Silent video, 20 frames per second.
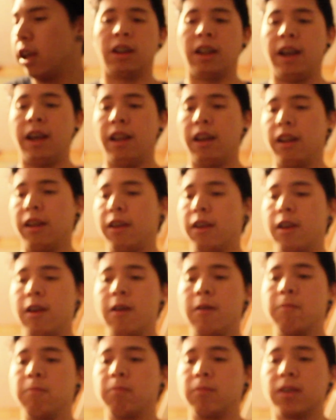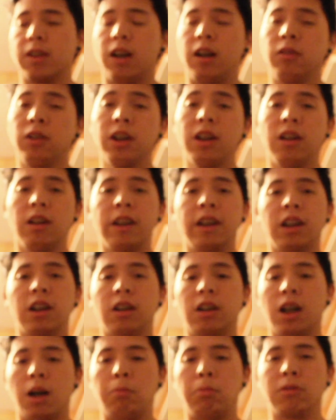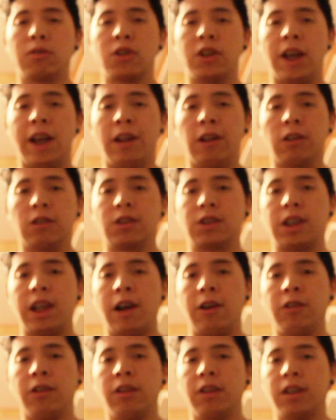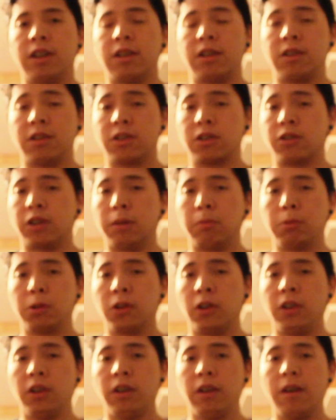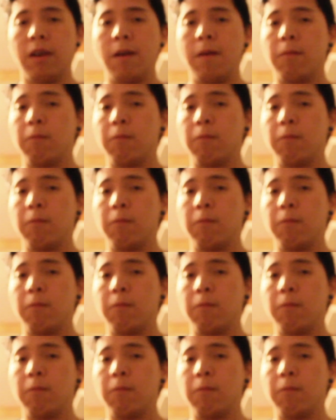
That I'm gonna link a couple channels down in the description